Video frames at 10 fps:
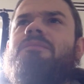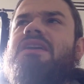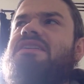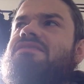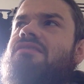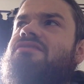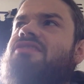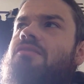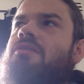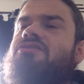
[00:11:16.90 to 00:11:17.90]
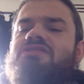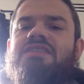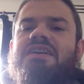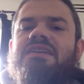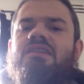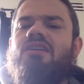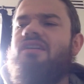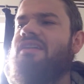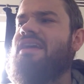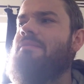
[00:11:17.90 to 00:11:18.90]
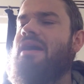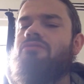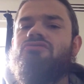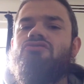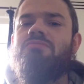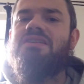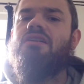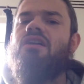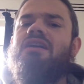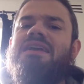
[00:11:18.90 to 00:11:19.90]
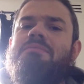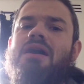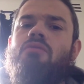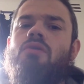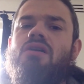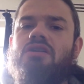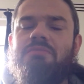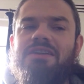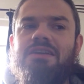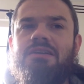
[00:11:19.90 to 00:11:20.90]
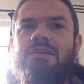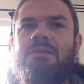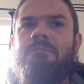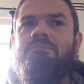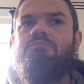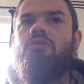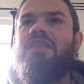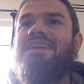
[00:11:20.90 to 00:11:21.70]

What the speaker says: he's done so much today, I can't let him outdo me, I can't let him outwork me. But